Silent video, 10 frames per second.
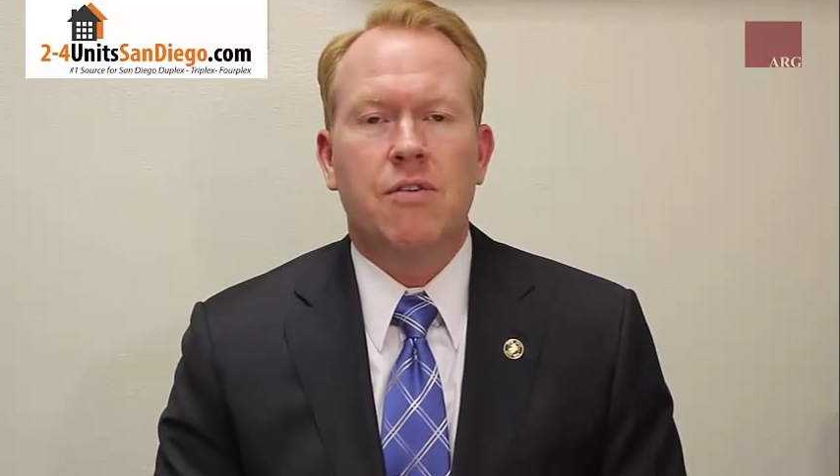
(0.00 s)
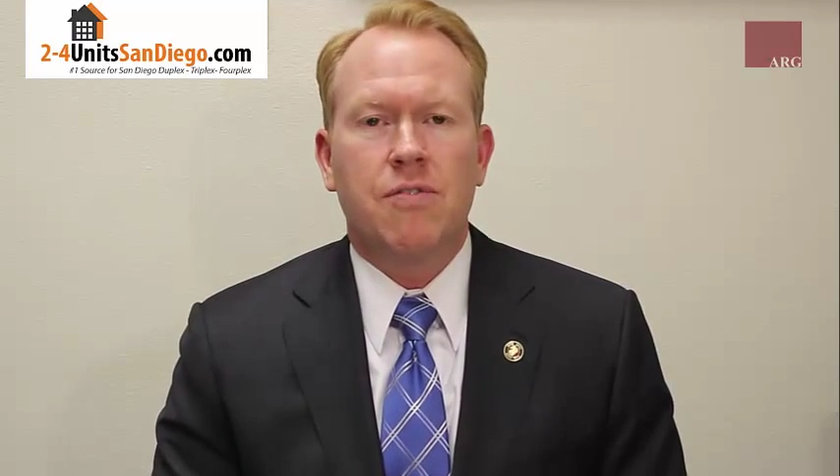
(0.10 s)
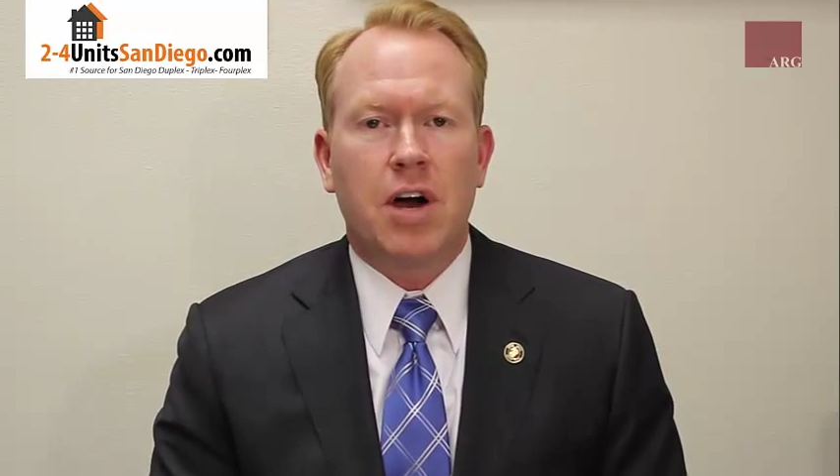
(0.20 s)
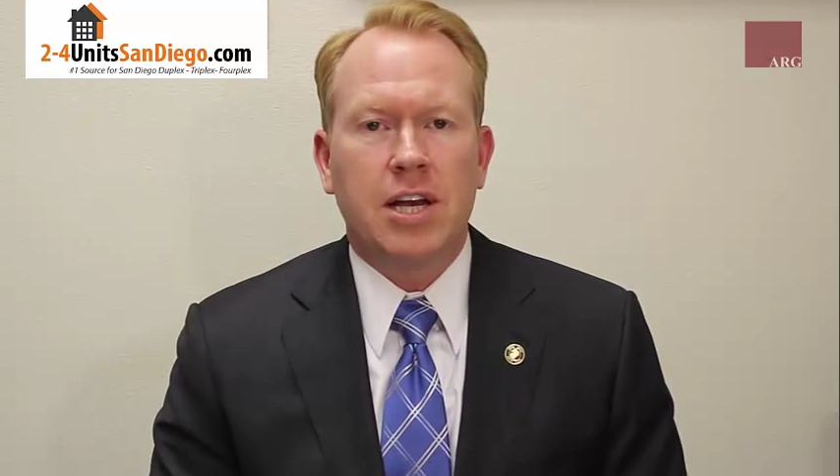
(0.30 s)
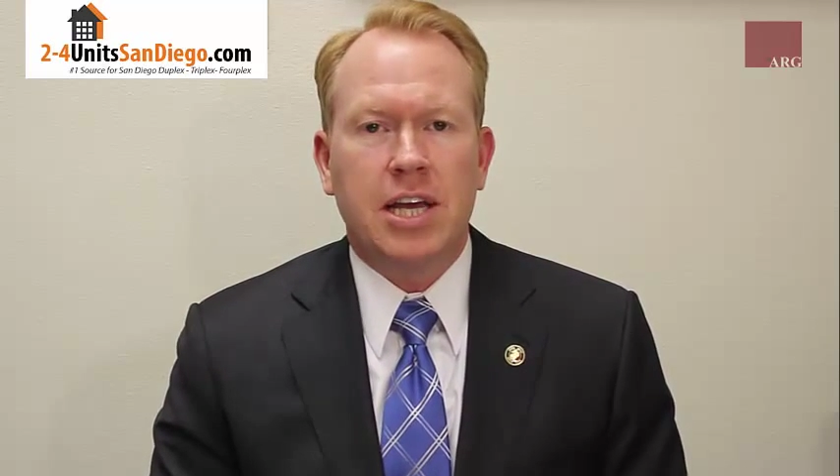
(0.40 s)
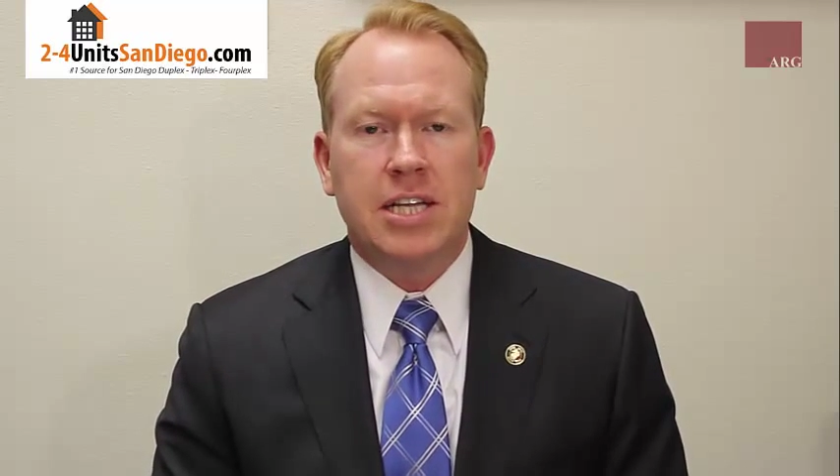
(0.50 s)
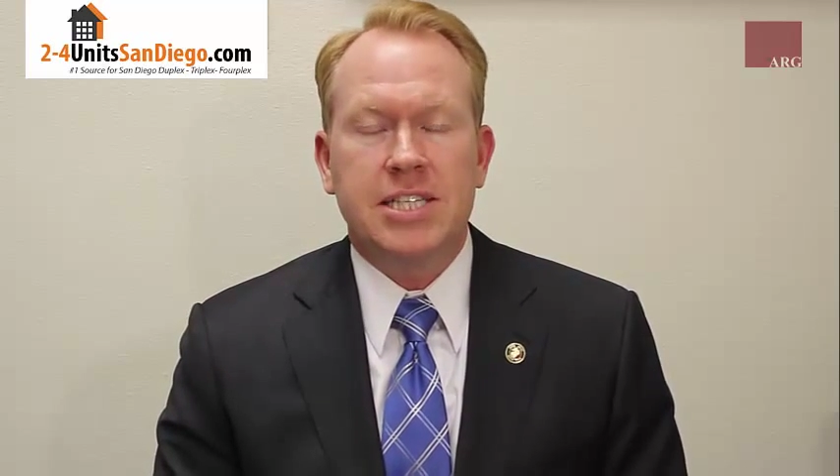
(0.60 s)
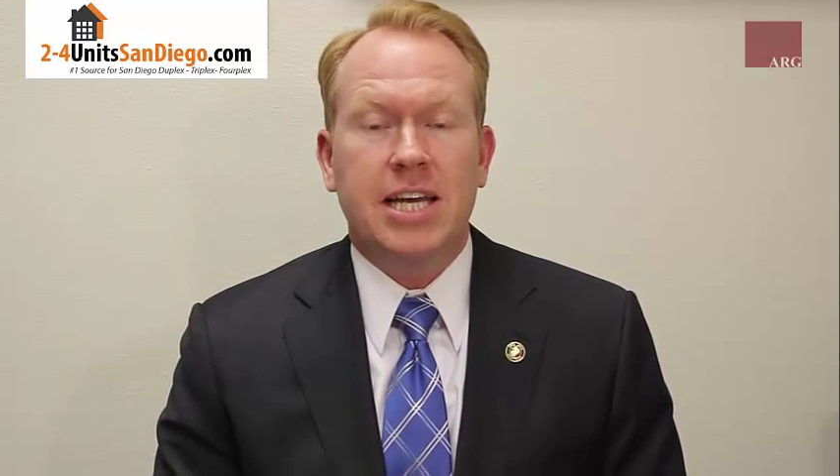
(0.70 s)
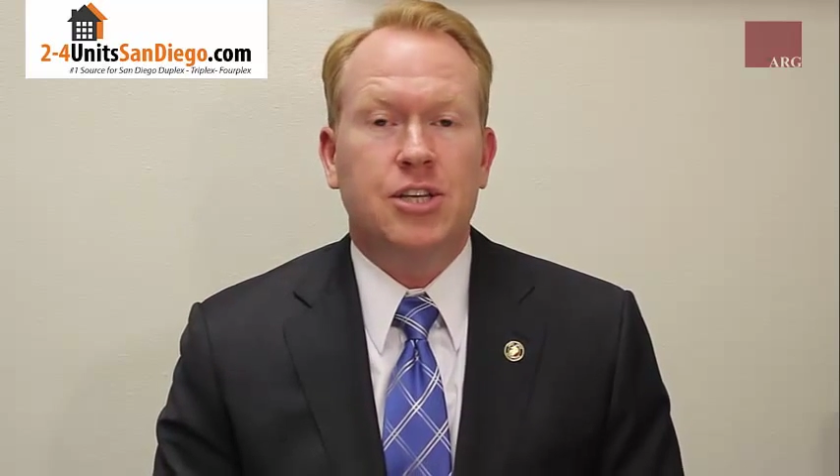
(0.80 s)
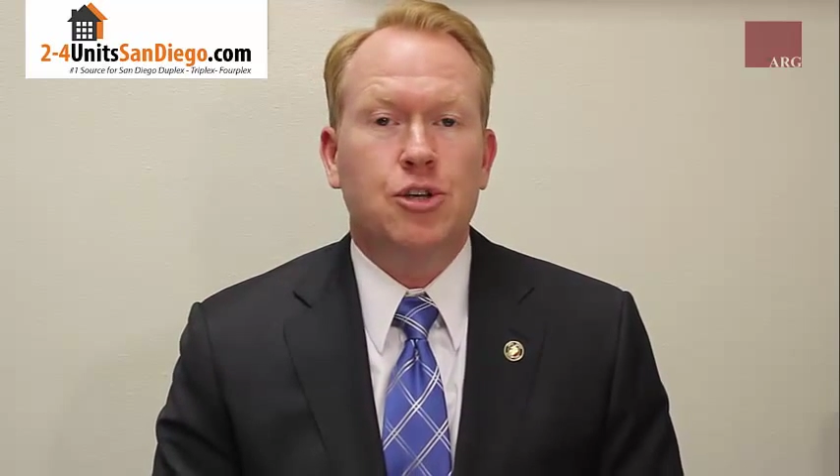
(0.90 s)

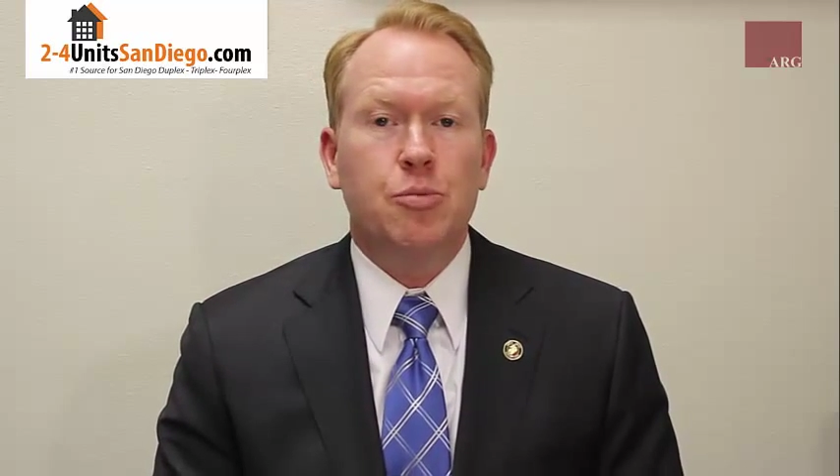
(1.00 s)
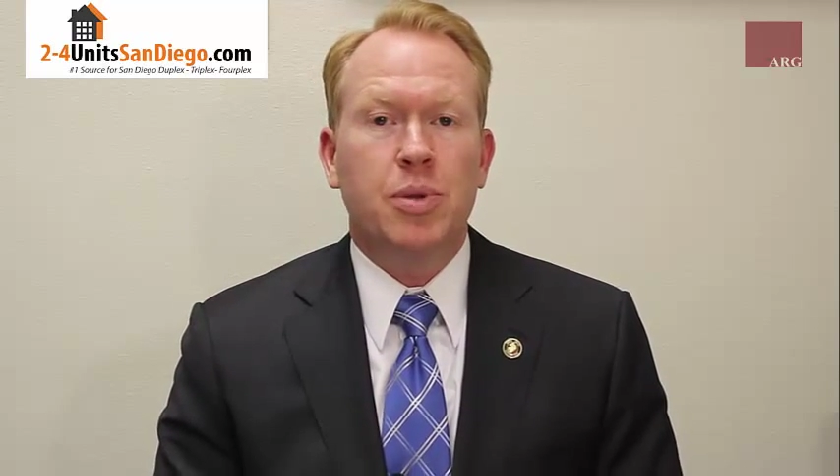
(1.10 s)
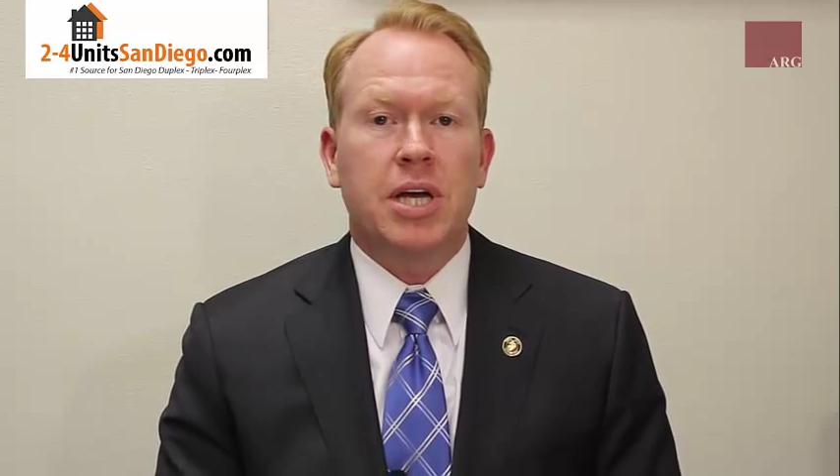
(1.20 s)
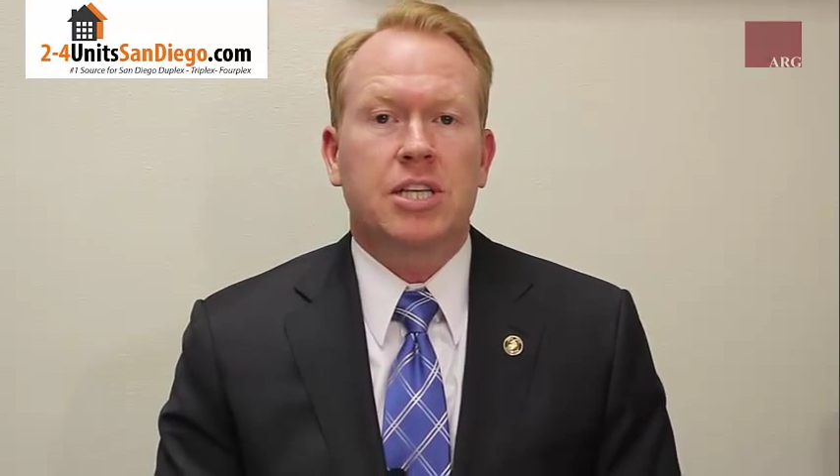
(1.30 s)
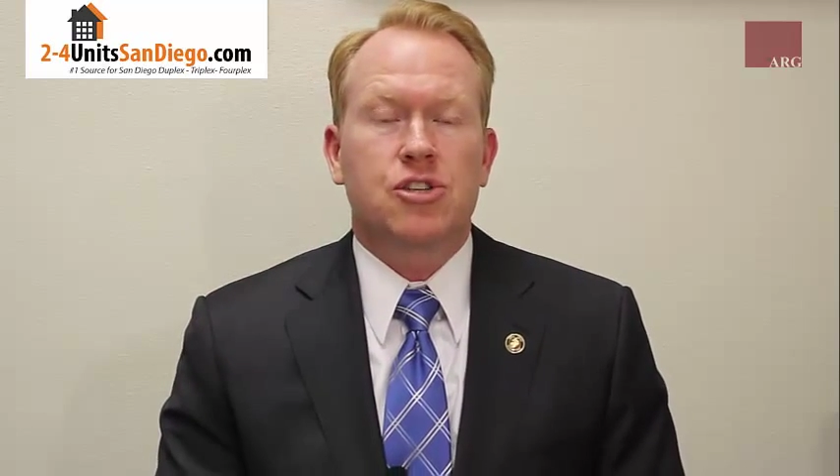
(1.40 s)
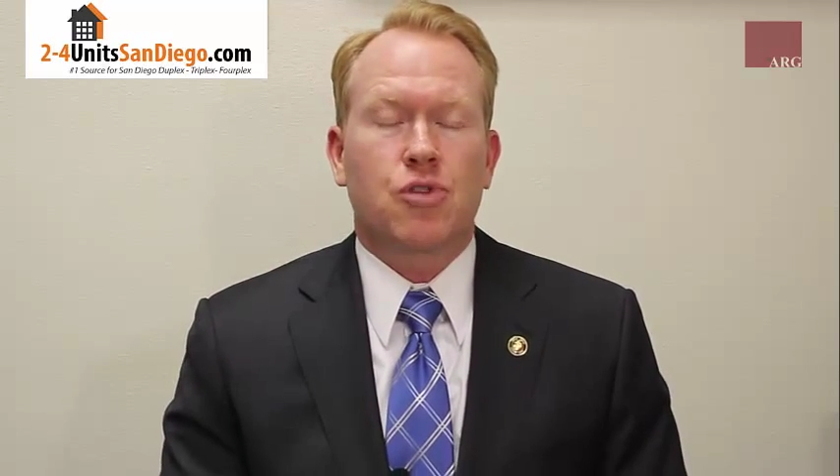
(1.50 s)
finance a duplex,